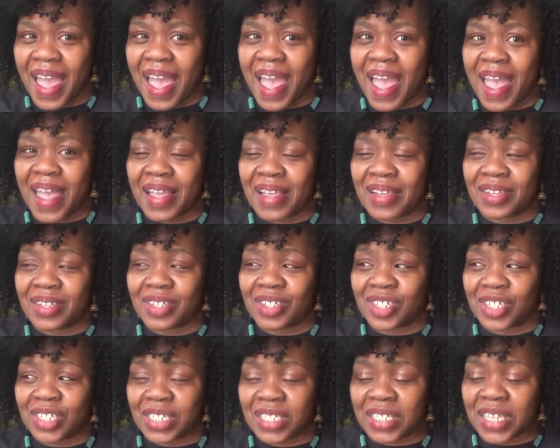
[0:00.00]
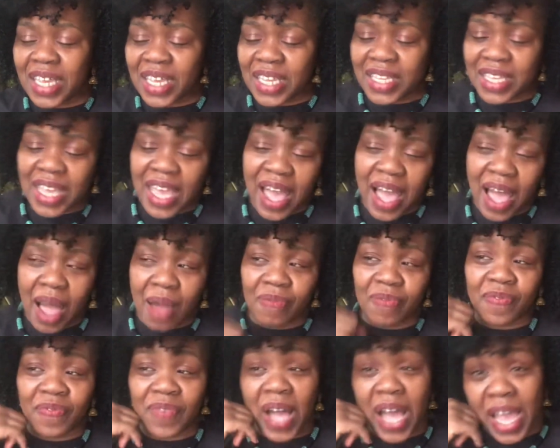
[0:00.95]
And she's like, yeah, I'm
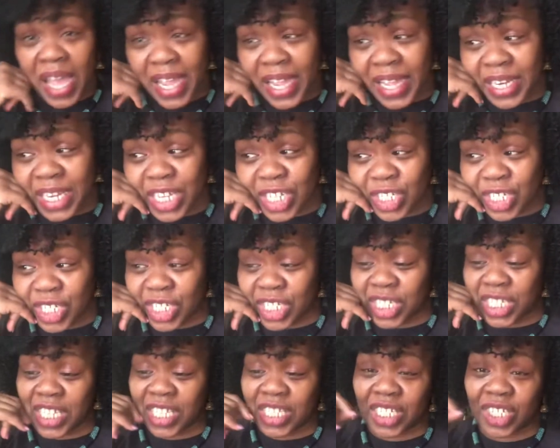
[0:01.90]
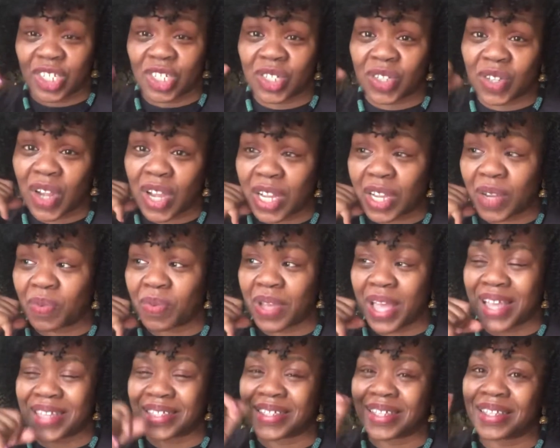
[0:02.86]
fine. It's just that this trunk
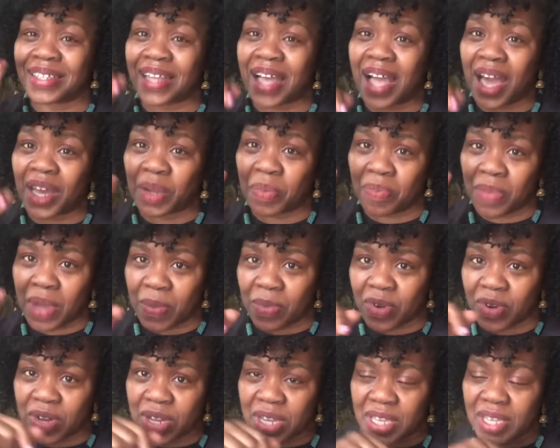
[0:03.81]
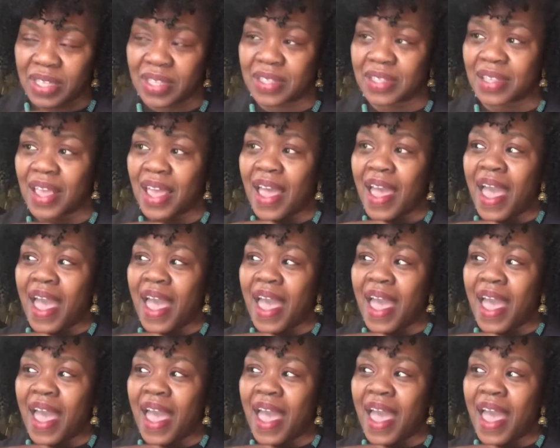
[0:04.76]
has a lot of memories.